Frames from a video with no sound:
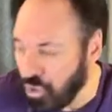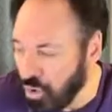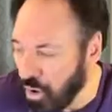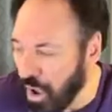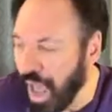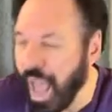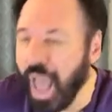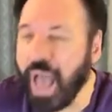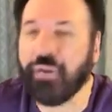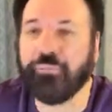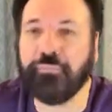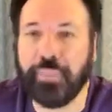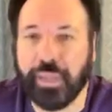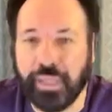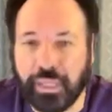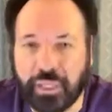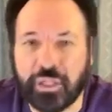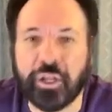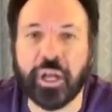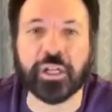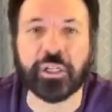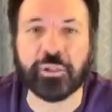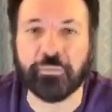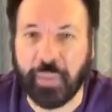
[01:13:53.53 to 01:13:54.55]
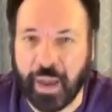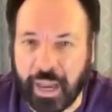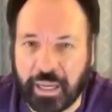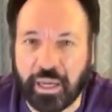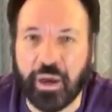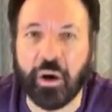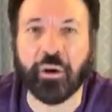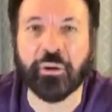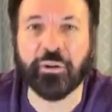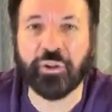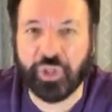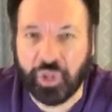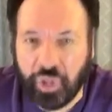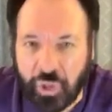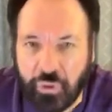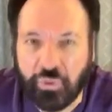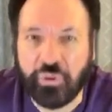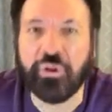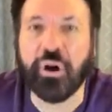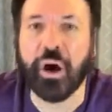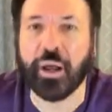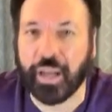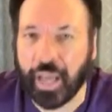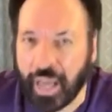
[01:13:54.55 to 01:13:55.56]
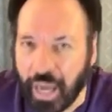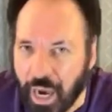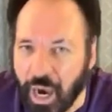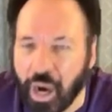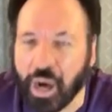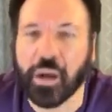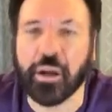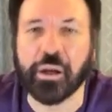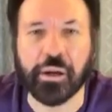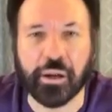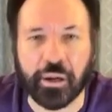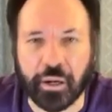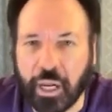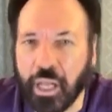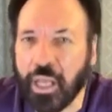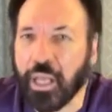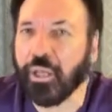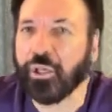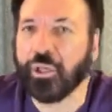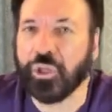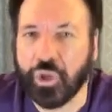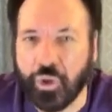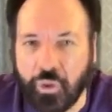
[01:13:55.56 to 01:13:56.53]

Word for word: you have been touched by God. You got a hunger.